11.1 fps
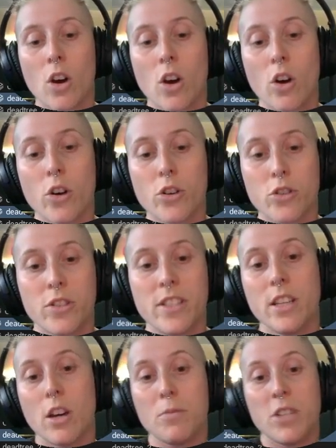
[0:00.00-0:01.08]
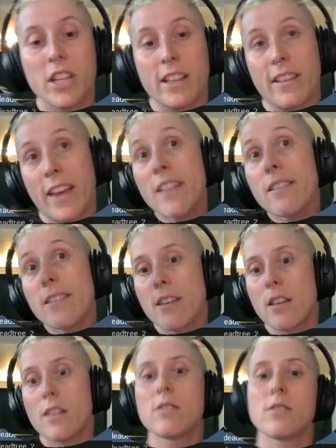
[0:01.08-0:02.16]
the object length.
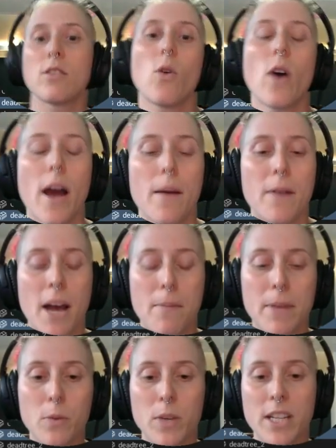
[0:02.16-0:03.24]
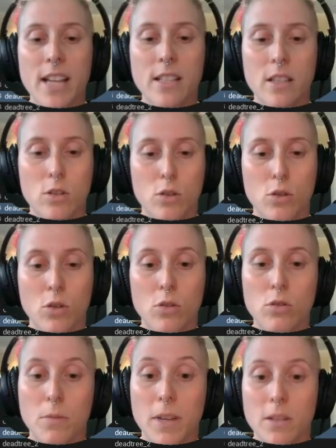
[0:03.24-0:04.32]
So I play with that
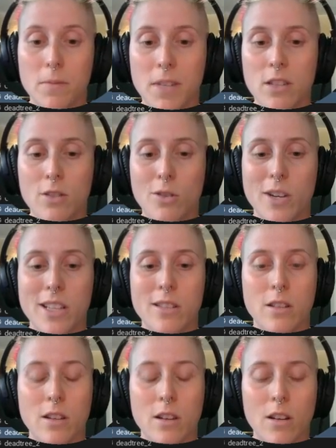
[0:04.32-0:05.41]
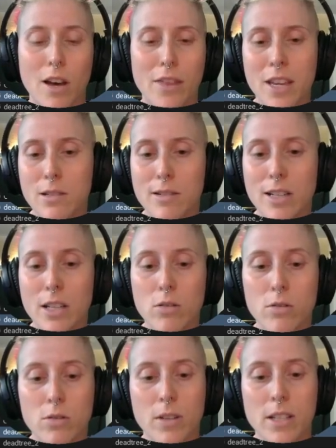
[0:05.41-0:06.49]
to make something. So it's I think it's really
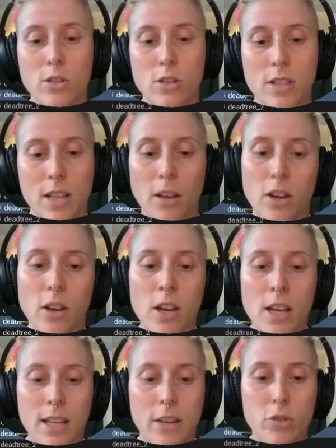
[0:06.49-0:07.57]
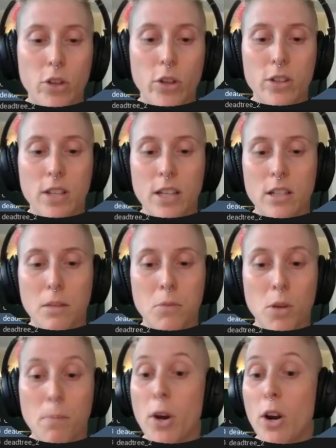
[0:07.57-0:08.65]
cool. So it just kind of gives a look that
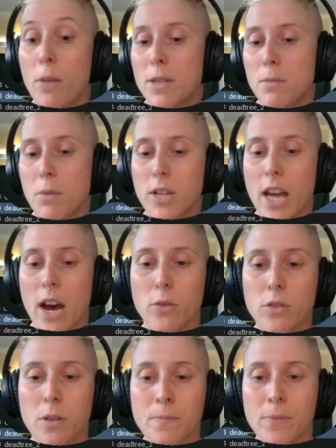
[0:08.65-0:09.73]
the bottom is burnt out.